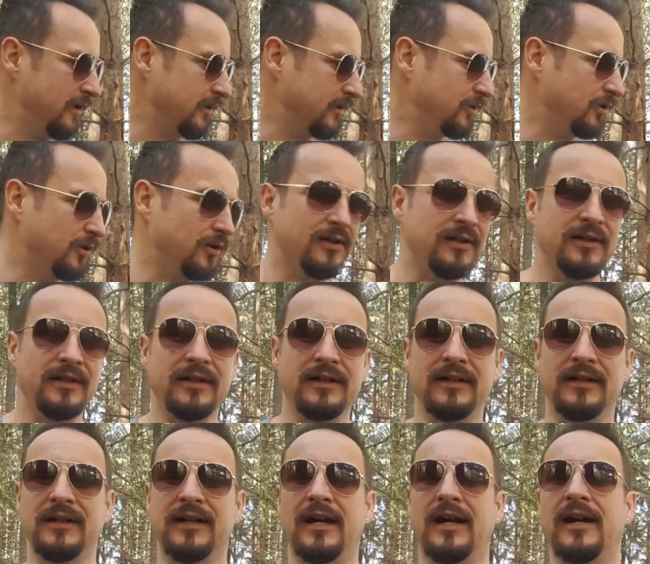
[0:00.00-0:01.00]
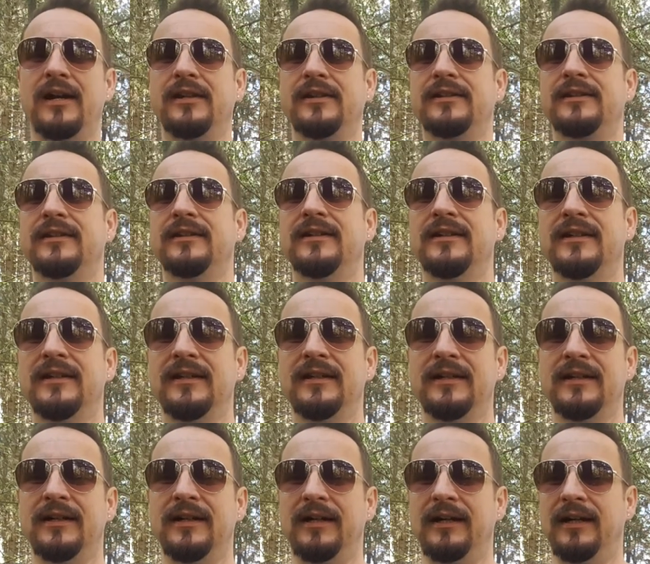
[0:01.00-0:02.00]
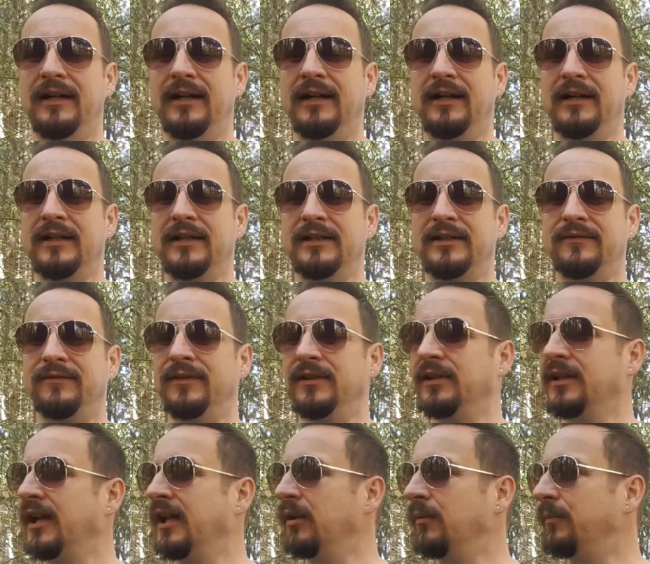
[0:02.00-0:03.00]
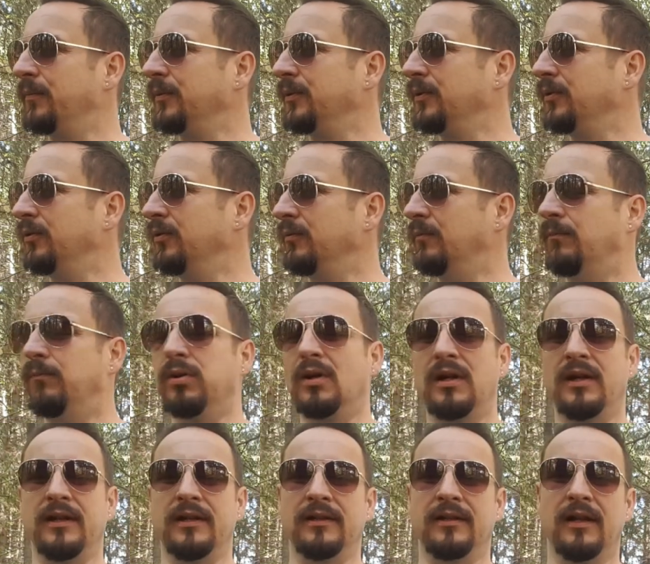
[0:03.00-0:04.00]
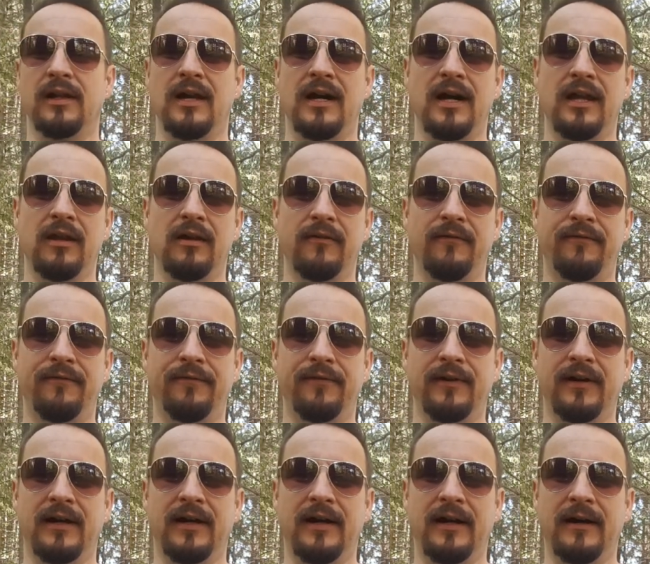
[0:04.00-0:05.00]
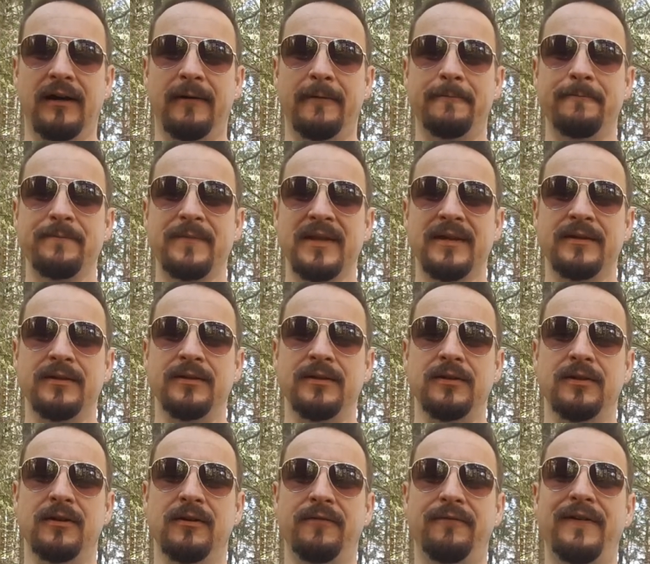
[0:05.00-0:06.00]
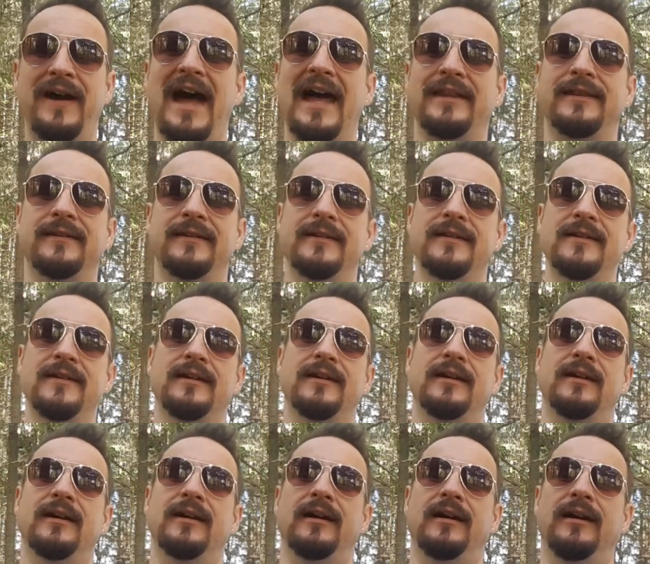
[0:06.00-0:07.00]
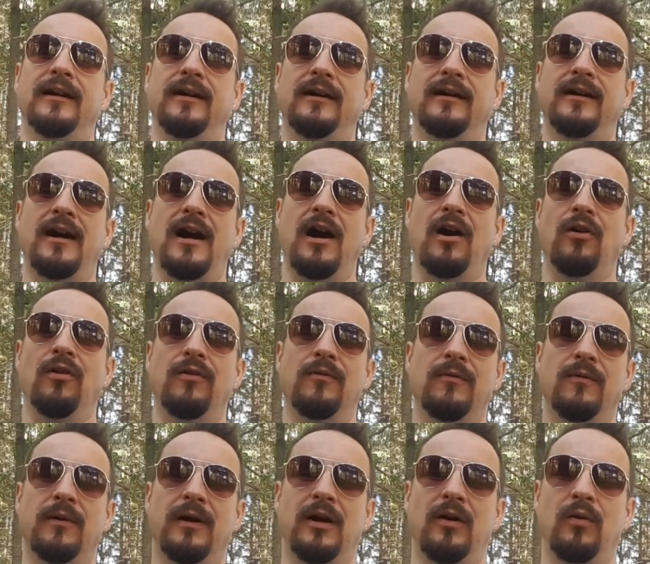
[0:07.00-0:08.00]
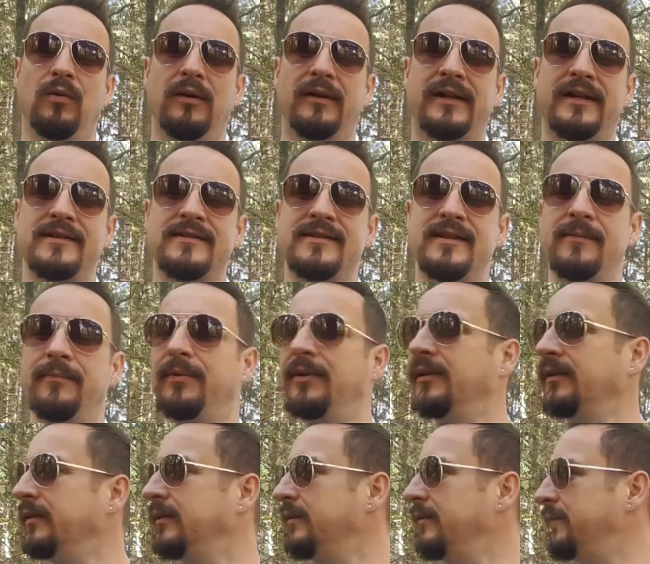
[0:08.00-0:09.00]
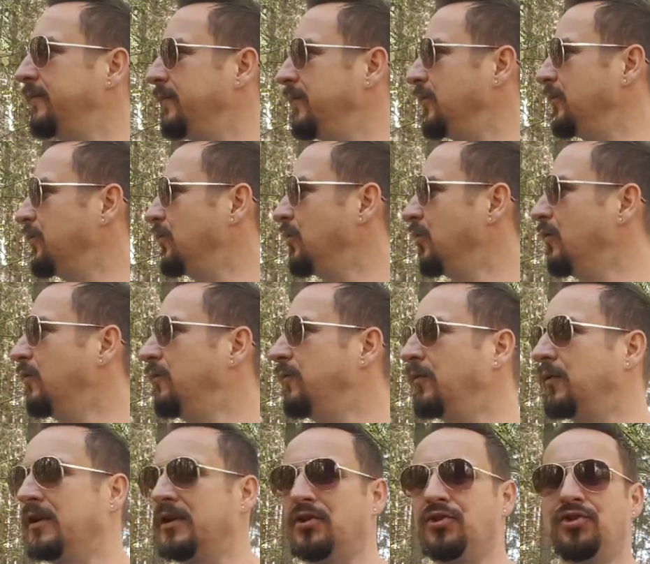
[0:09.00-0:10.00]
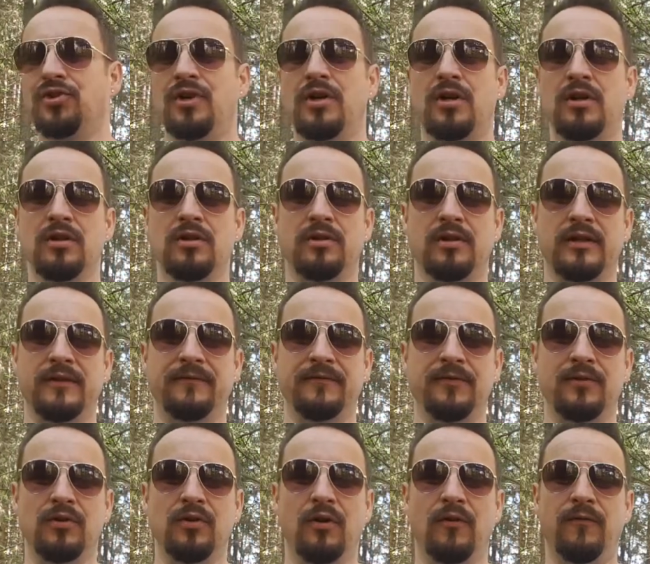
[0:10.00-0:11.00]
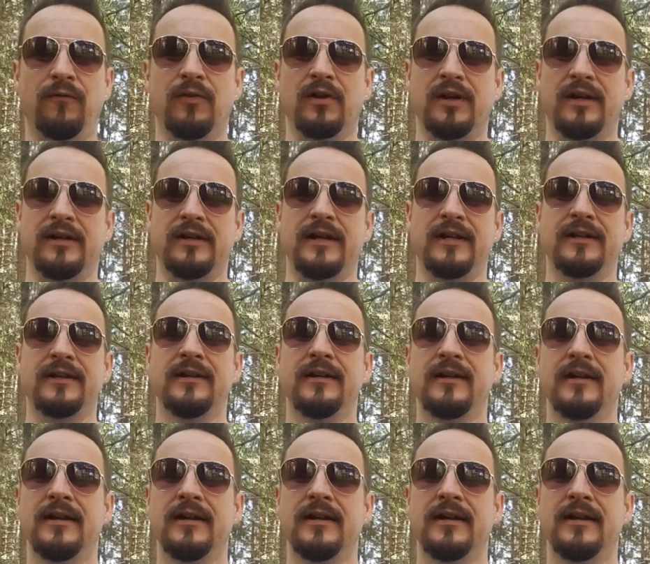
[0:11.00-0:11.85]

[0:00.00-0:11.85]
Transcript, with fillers: your heart it will help you burn a lot of you know fat uh, how? Well, very simple. If you go for a jog or if you go for a run,